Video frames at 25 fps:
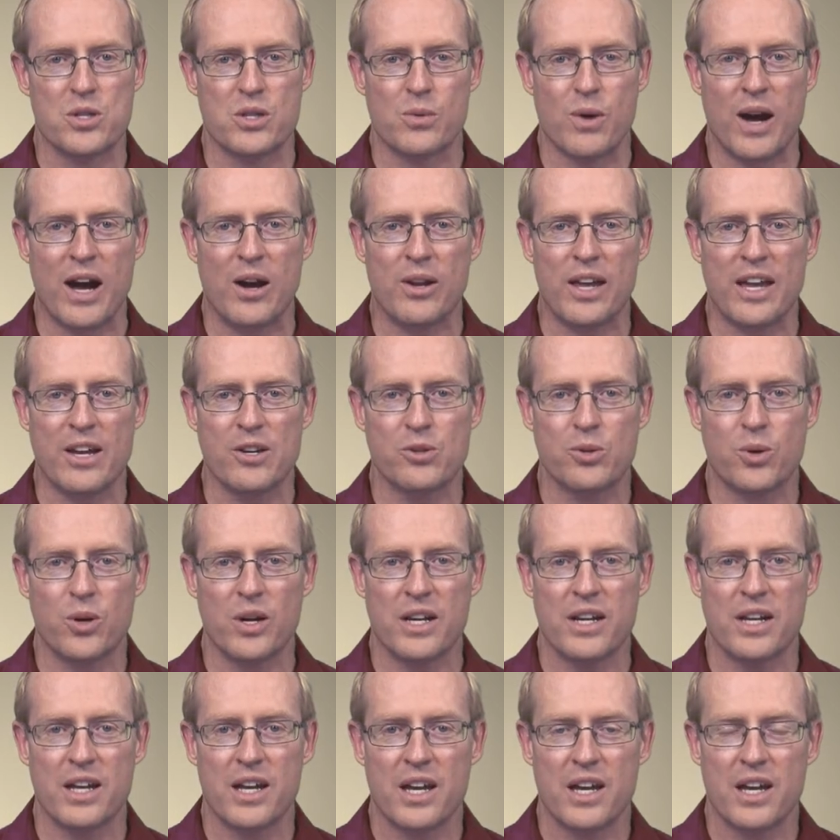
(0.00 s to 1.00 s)
throughout
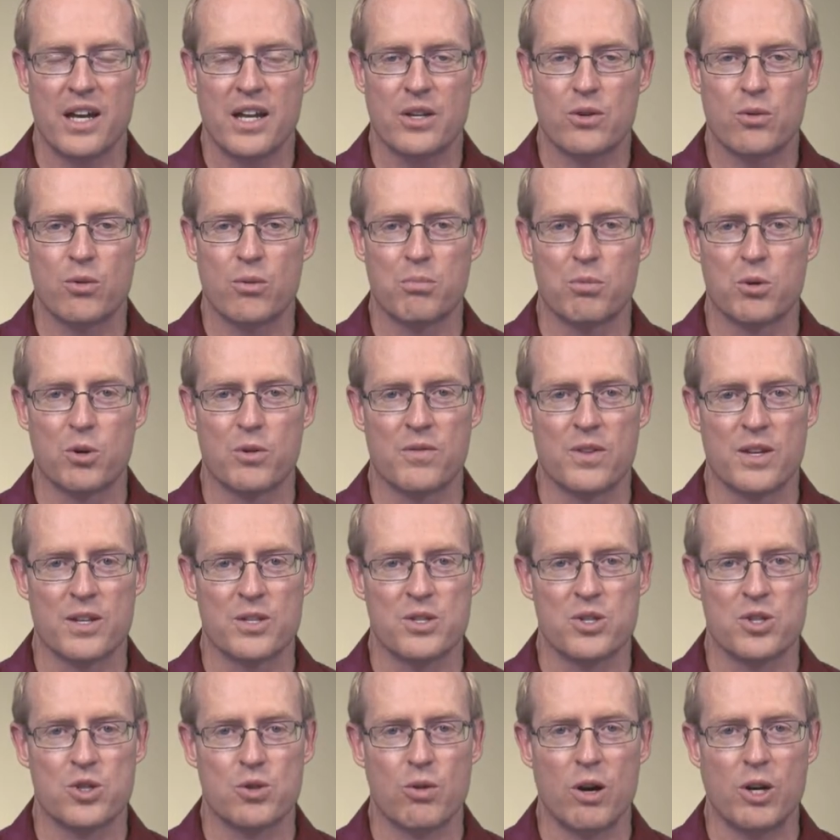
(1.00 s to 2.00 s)
Android to improve the
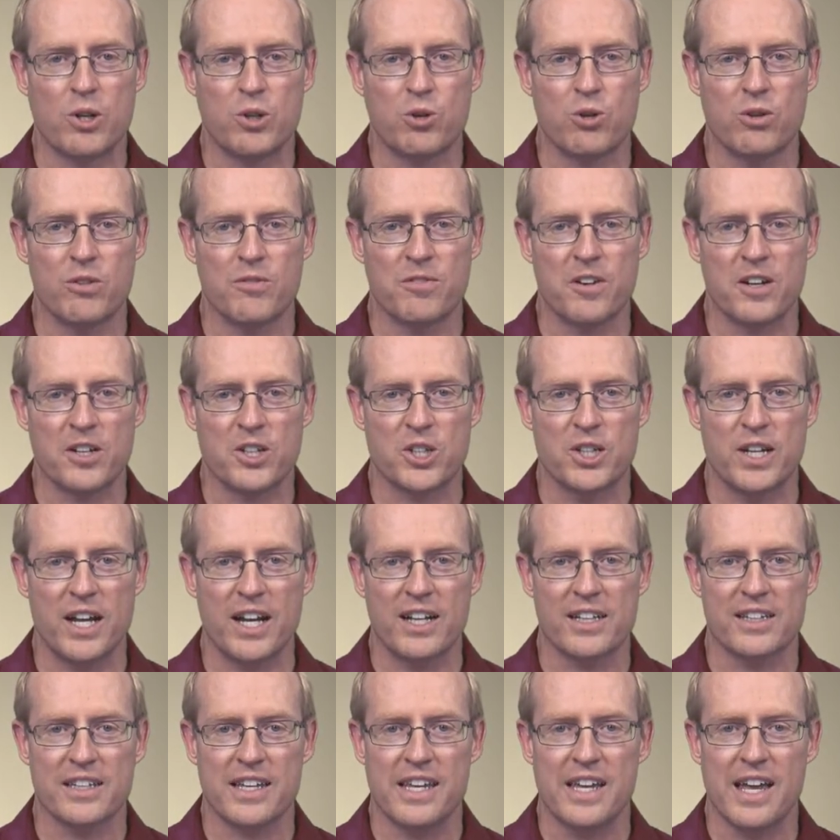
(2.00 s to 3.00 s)
structure and
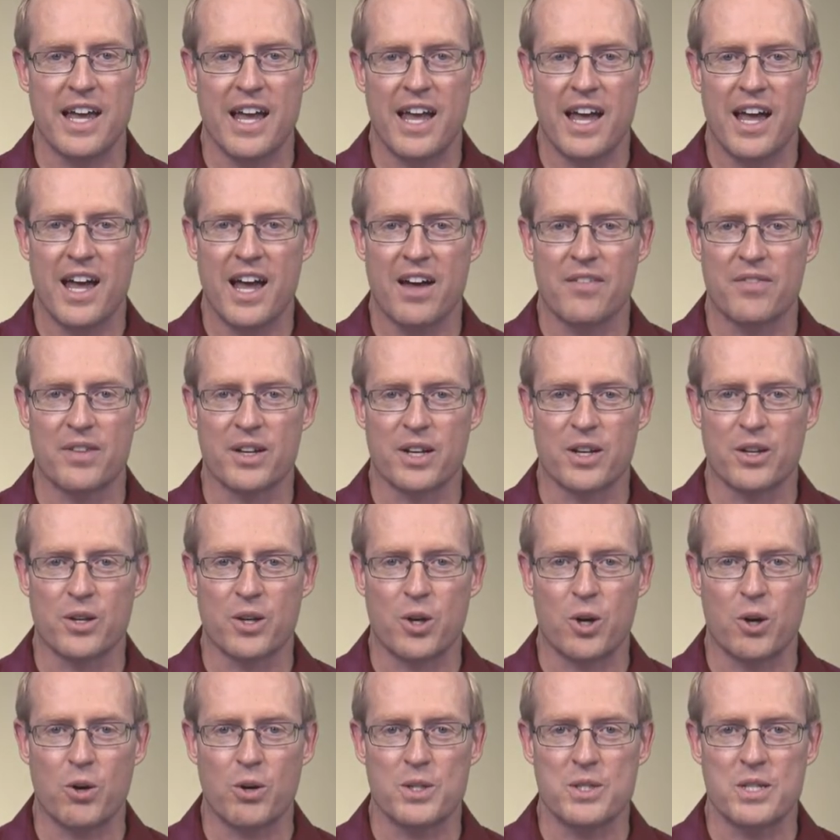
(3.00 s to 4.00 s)
functionality of the
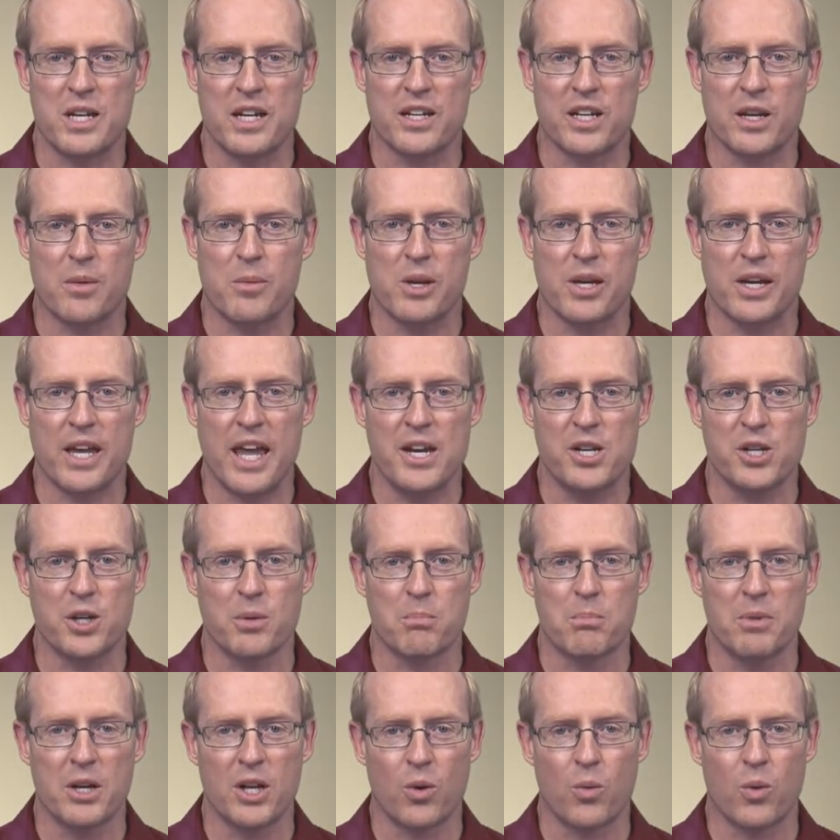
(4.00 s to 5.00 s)
concurrency and
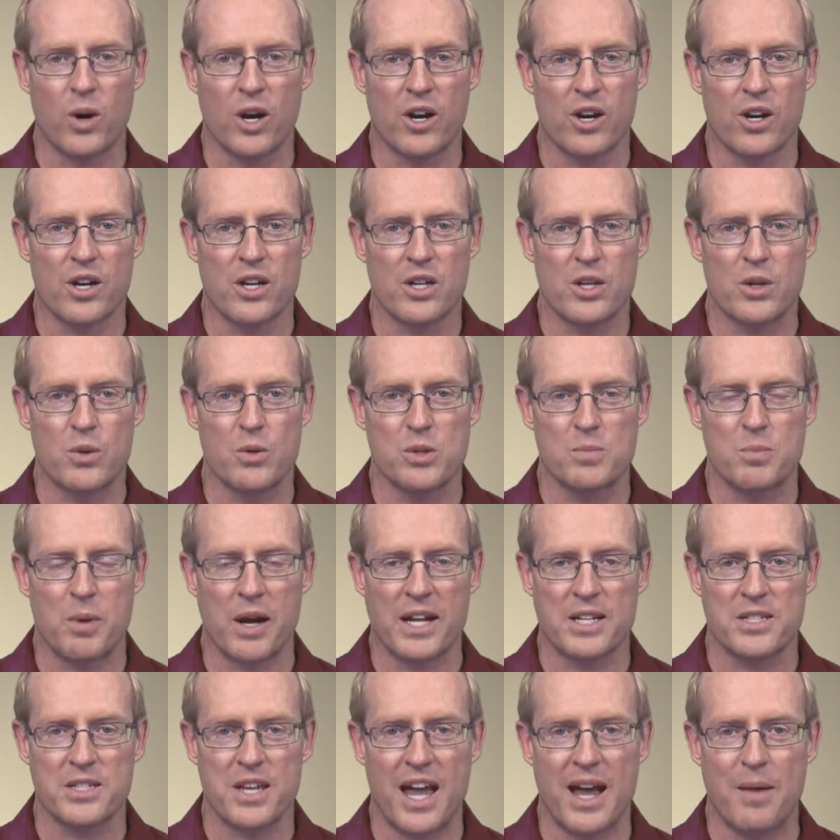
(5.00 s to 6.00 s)
communication middleware used by
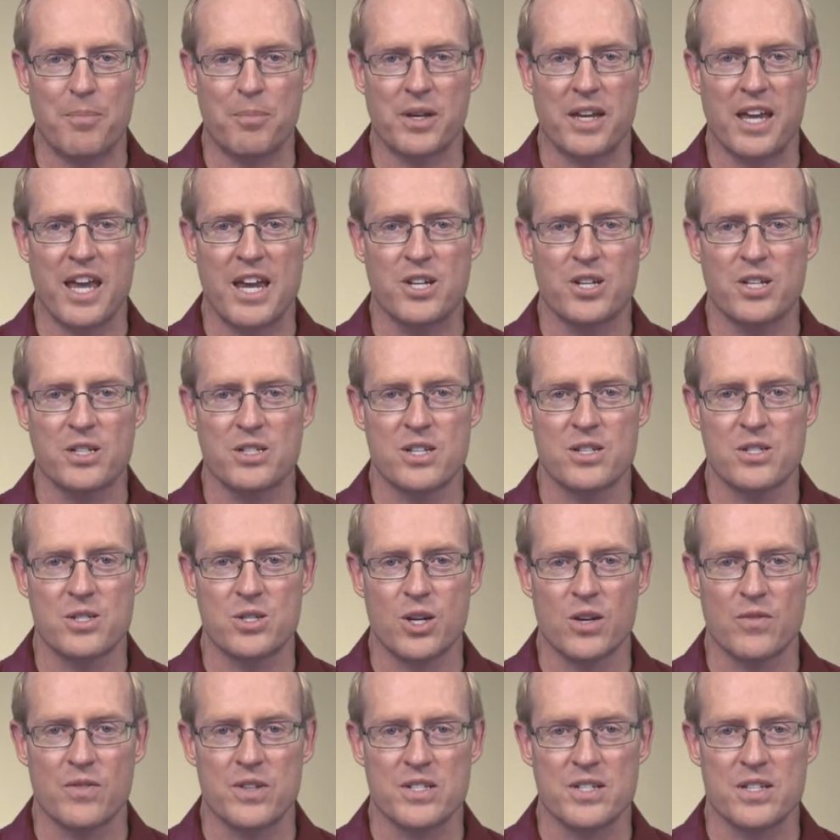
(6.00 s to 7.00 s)
its applications and
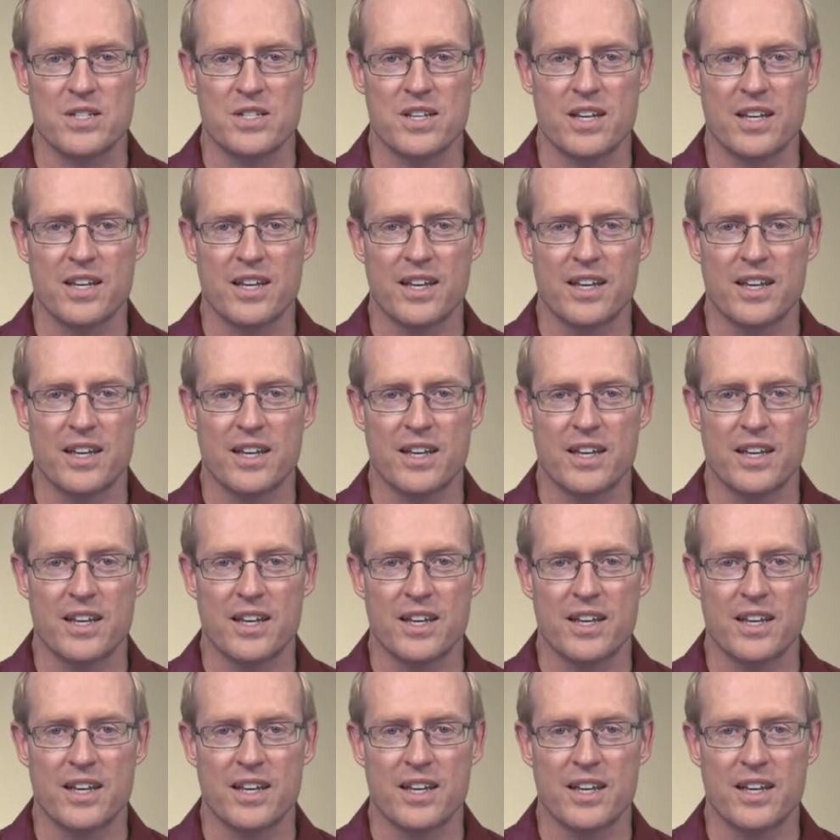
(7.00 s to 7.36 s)
services.